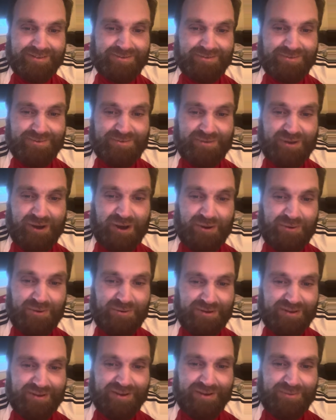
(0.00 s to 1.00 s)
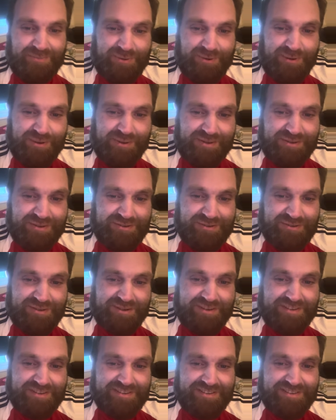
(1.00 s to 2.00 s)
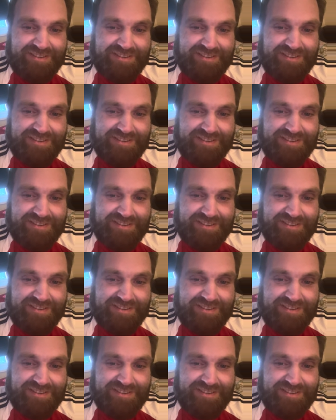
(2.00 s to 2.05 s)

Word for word: With an Odegaard pulling the strings.